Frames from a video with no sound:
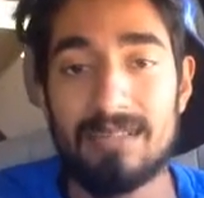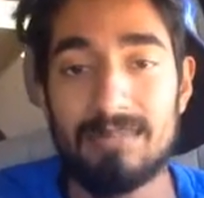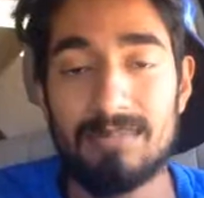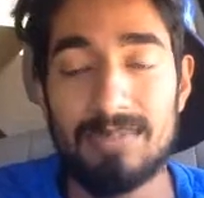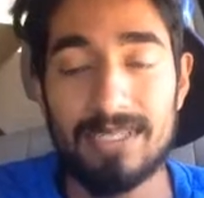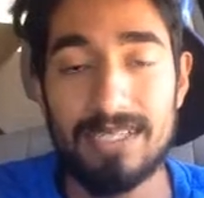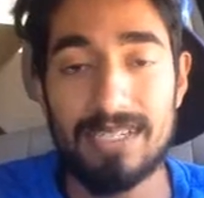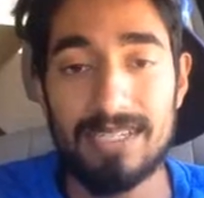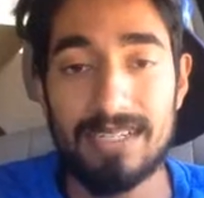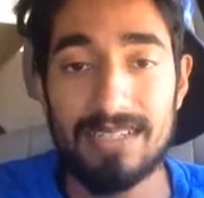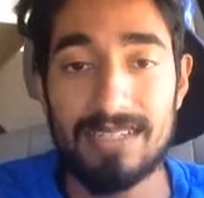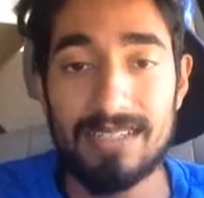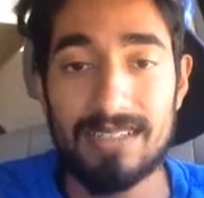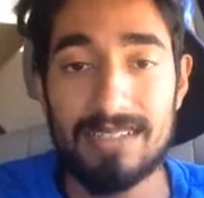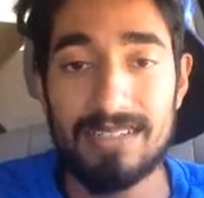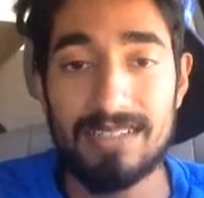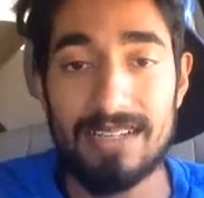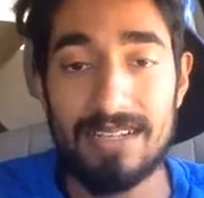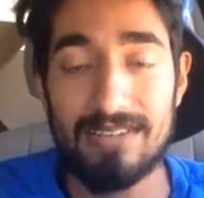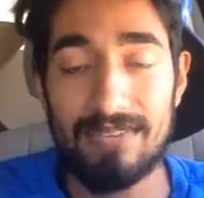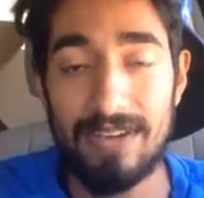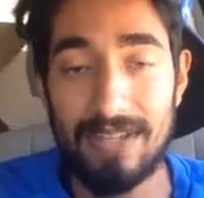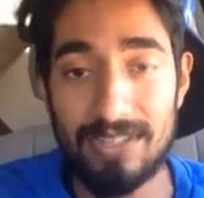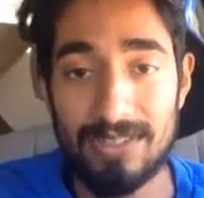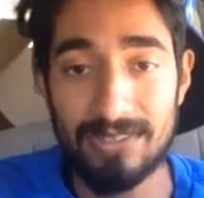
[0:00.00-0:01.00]
because
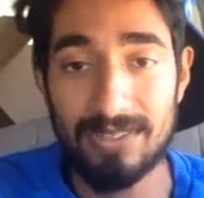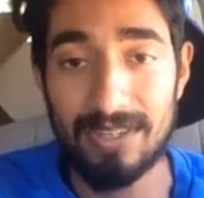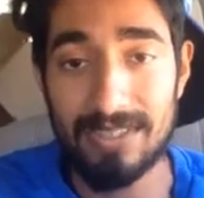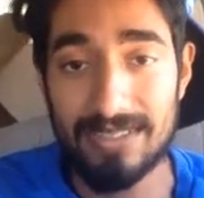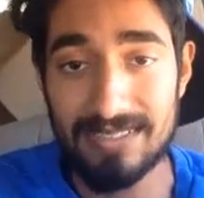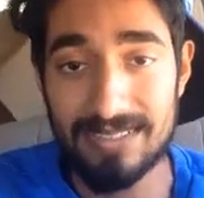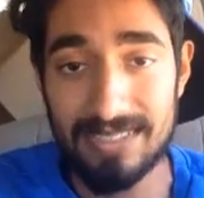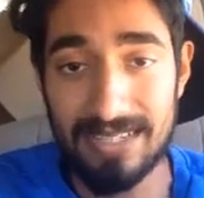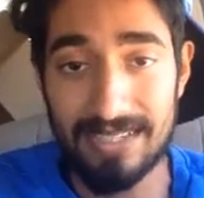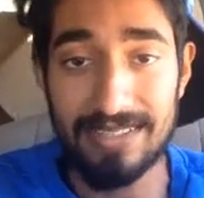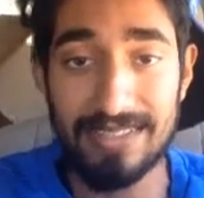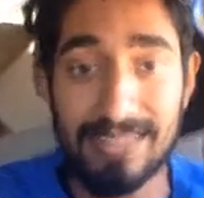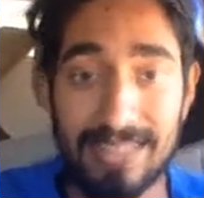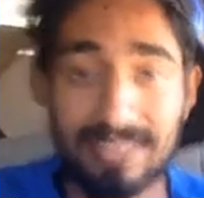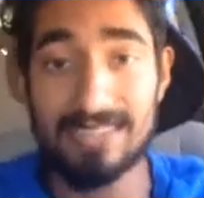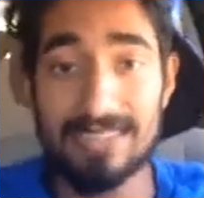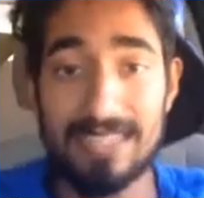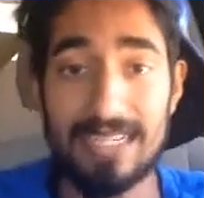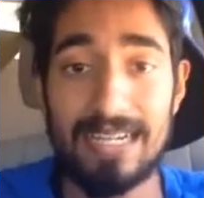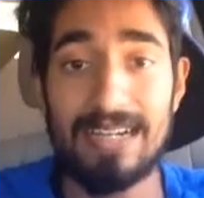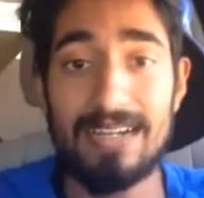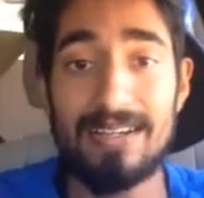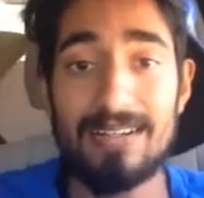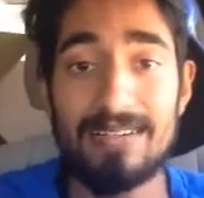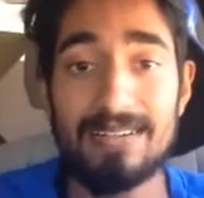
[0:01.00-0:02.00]
if I do not send things
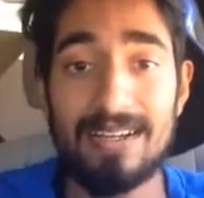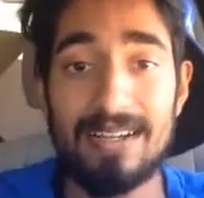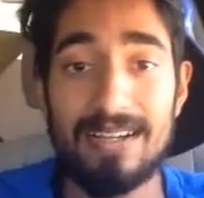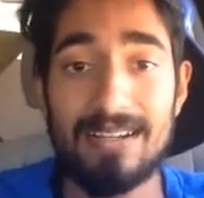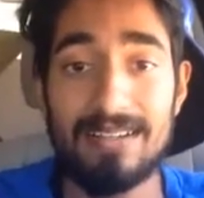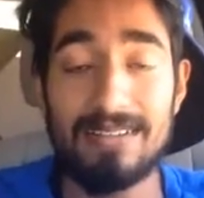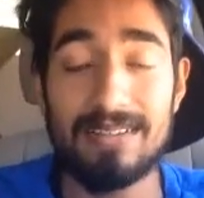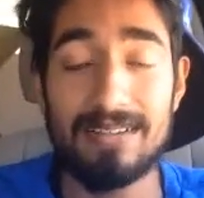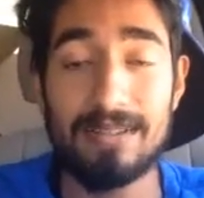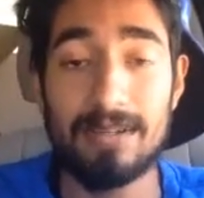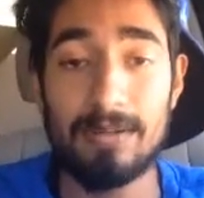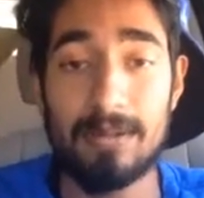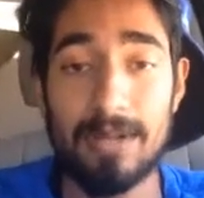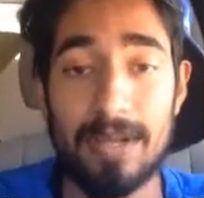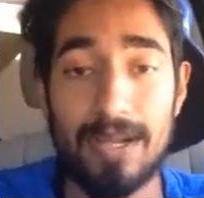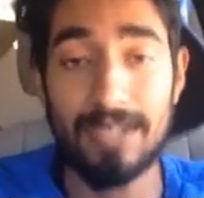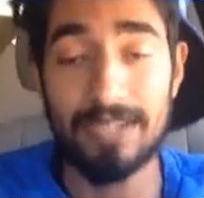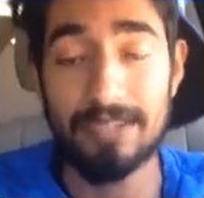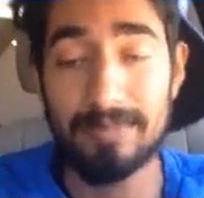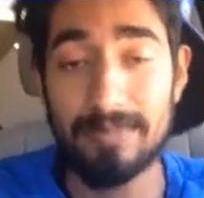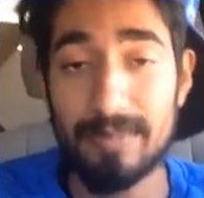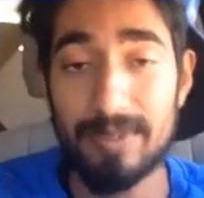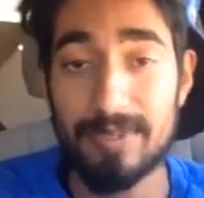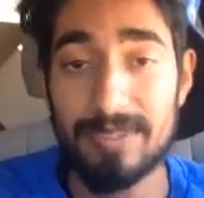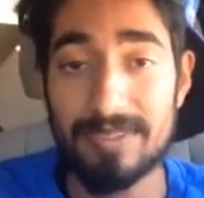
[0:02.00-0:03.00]
out, the
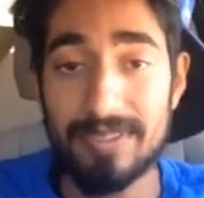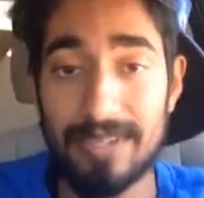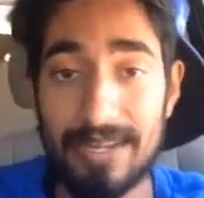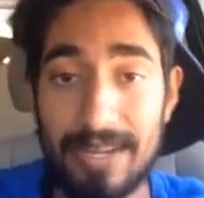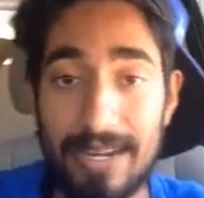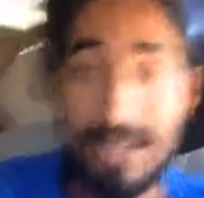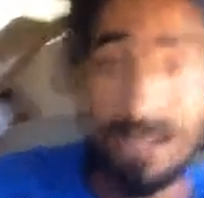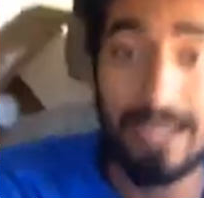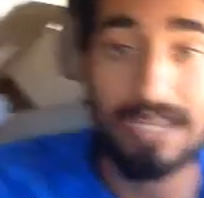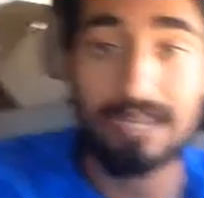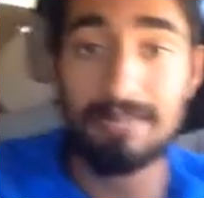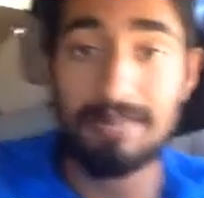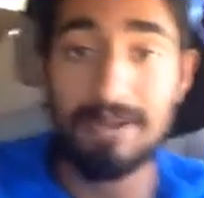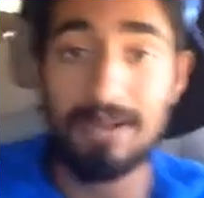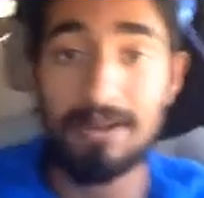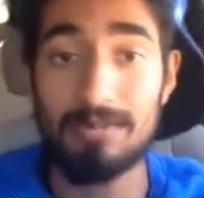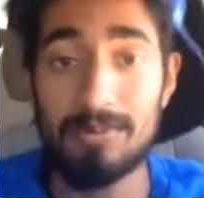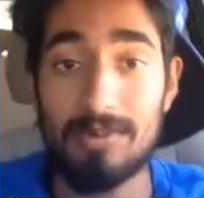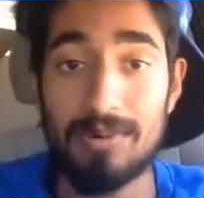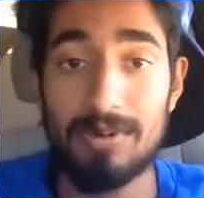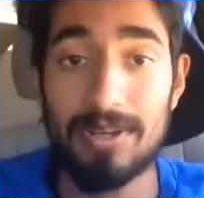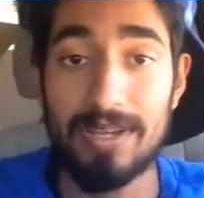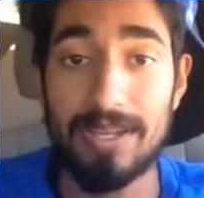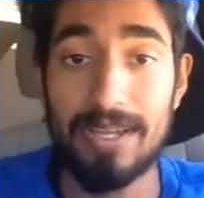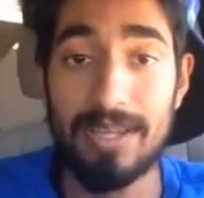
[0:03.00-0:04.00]
kind of person I am, I
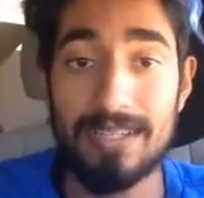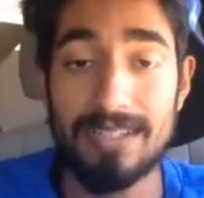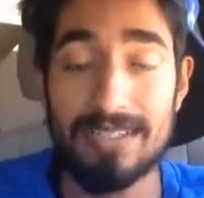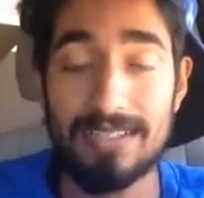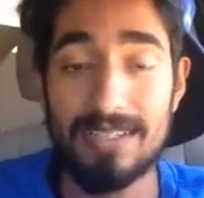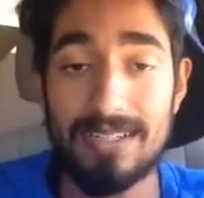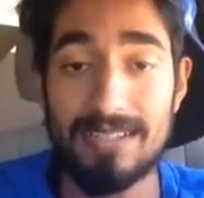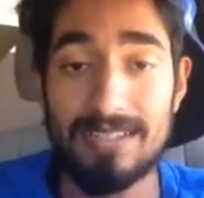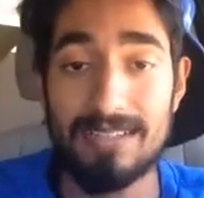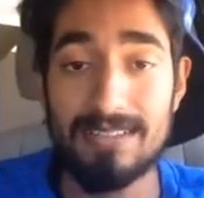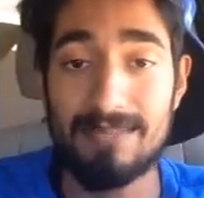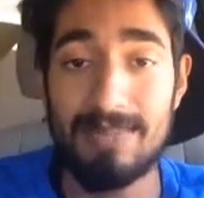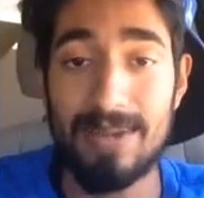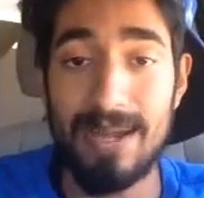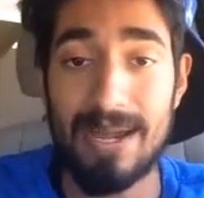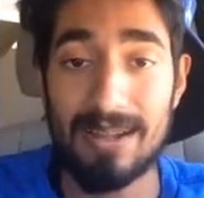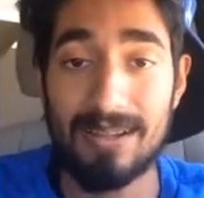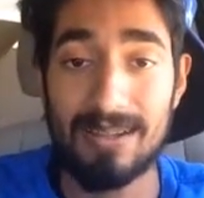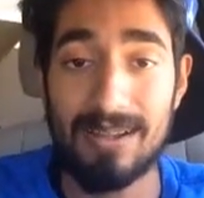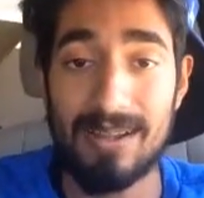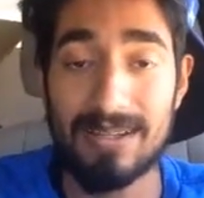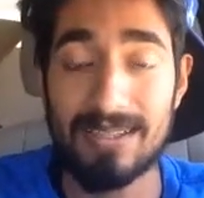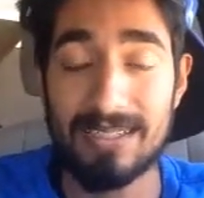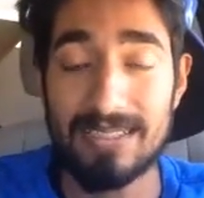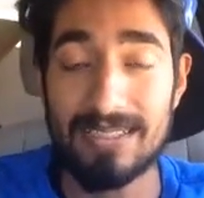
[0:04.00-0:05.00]
will get tons of
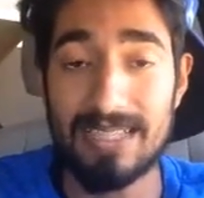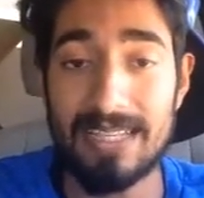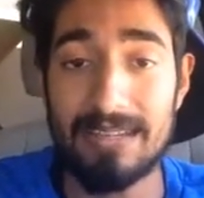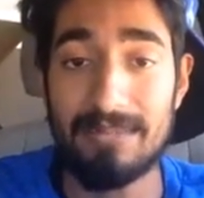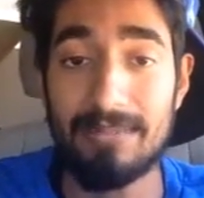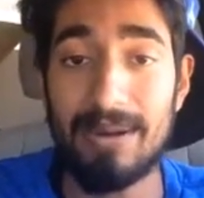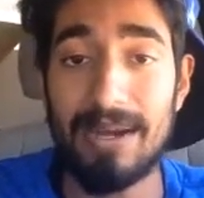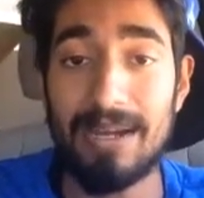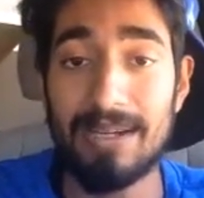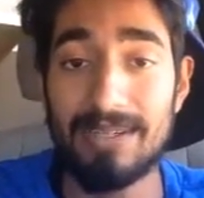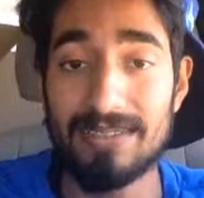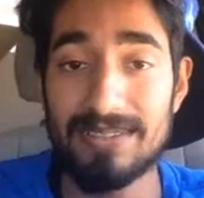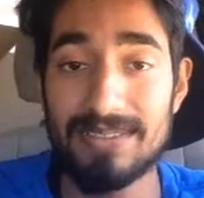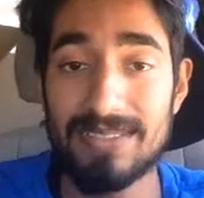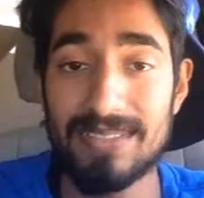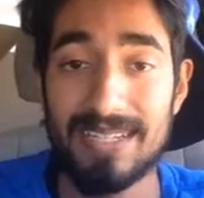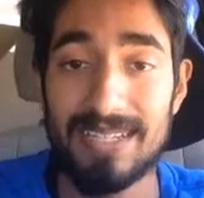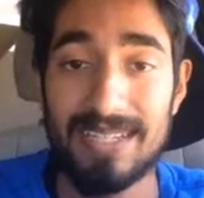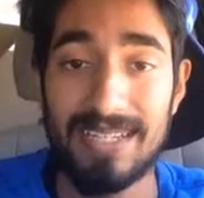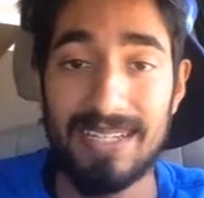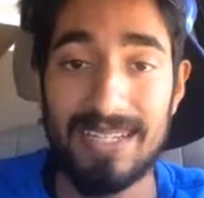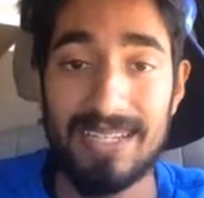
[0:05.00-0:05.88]
backlog and death piles.